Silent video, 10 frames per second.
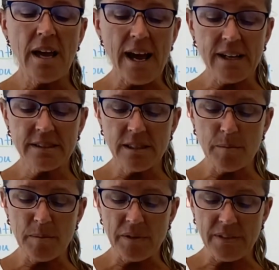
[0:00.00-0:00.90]
Ask
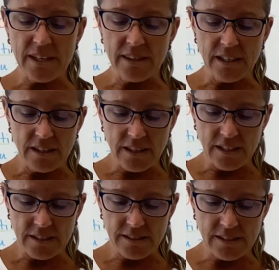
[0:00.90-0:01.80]
them if they think that
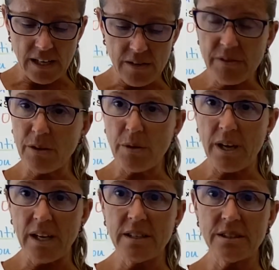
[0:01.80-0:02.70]
it's safe and
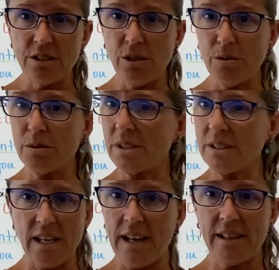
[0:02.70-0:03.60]
okay to use
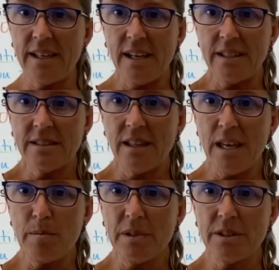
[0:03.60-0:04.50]
exactly as the
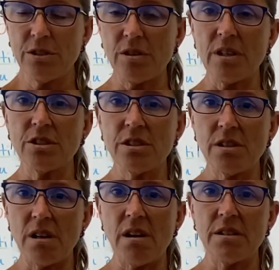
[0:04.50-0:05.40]
label instructions
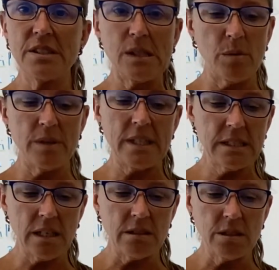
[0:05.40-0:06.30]
are. See what they
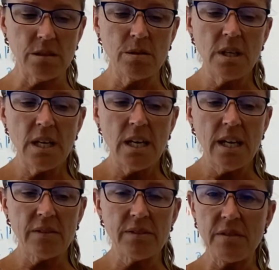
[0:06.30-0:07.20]
tell you.
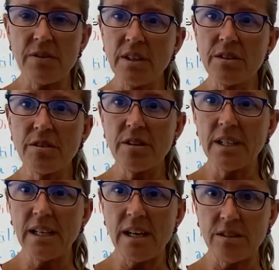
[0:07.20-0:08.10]
If they feel there are
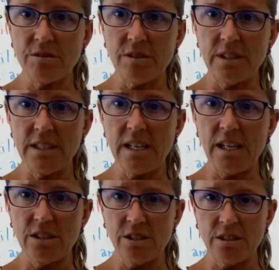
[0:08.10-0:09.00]
any
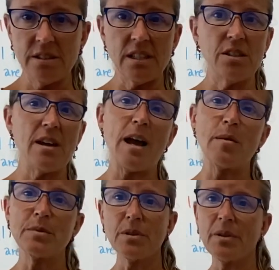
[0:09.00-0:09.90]
contraindications, then you
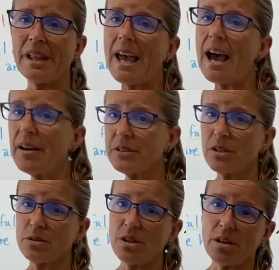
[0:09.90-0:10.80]
absolutely have to
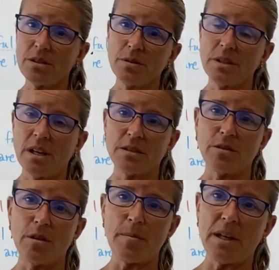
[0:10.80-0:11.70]
go talk to a
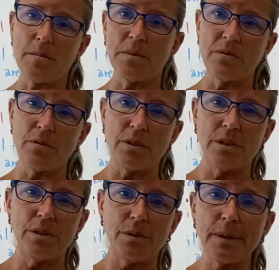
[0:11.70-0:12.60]
doctor about it before you
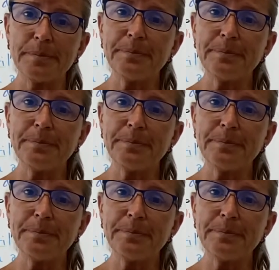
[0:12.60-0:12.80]
do it.